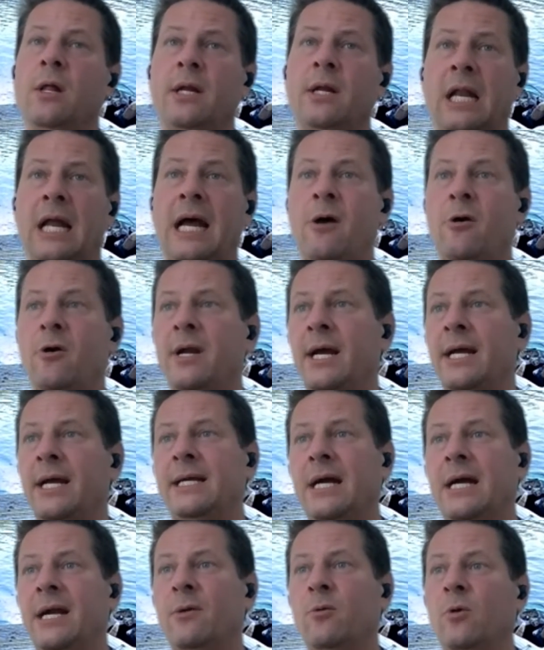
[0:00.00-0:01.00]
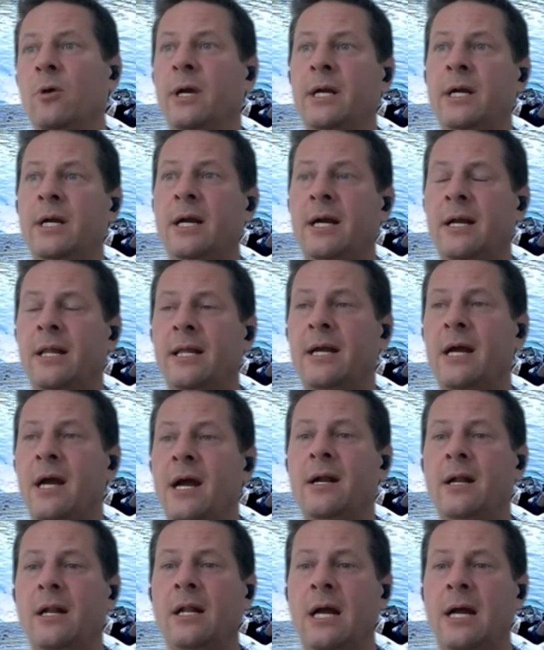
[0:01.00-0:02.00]
And Lau and I kind of were in and out of the
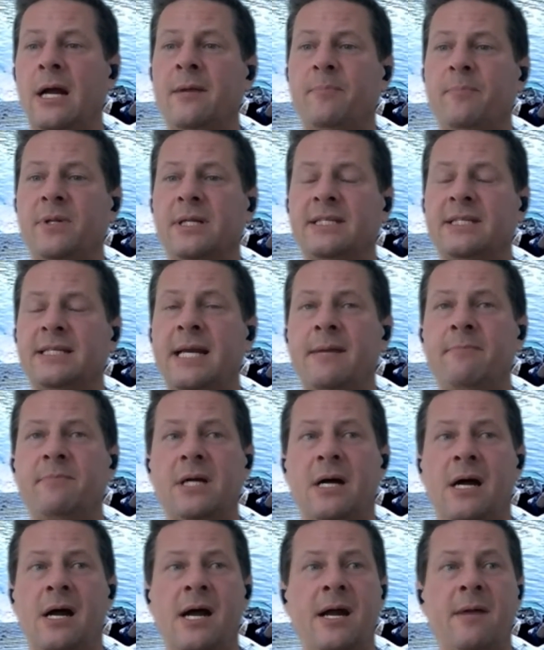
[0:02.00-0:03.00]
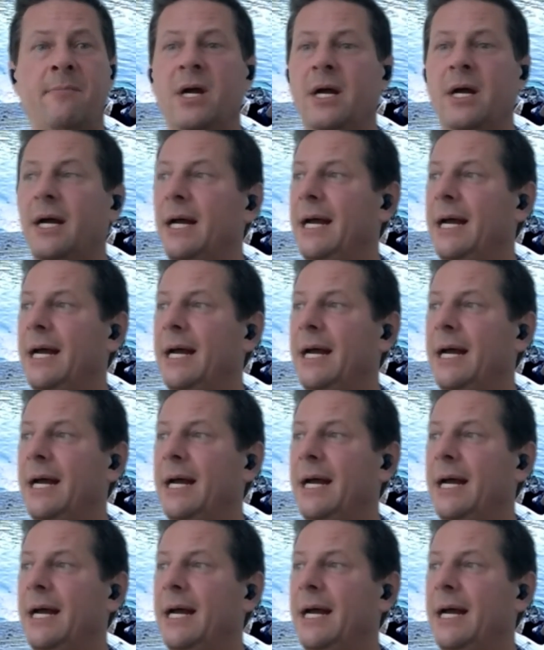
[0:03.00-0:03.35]
lineup at the same time.